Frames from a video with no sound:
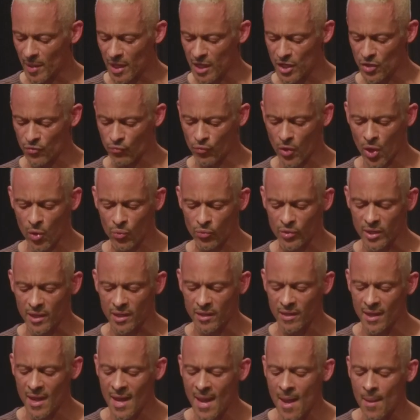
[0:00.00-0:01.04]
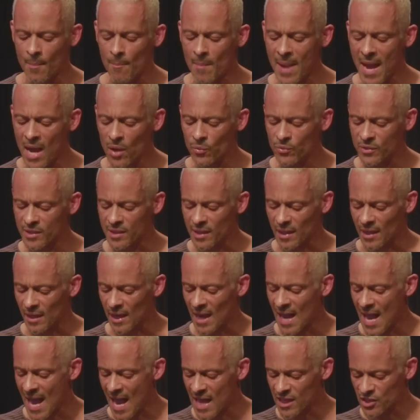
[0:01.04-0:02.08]
eroded, mounting
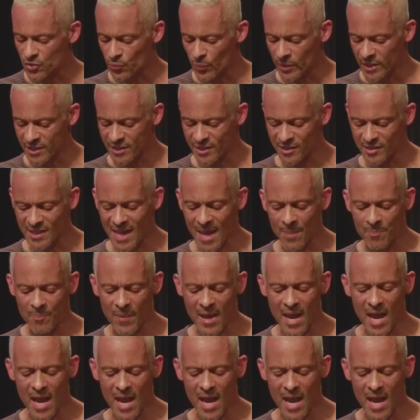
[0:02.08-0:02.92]
as we step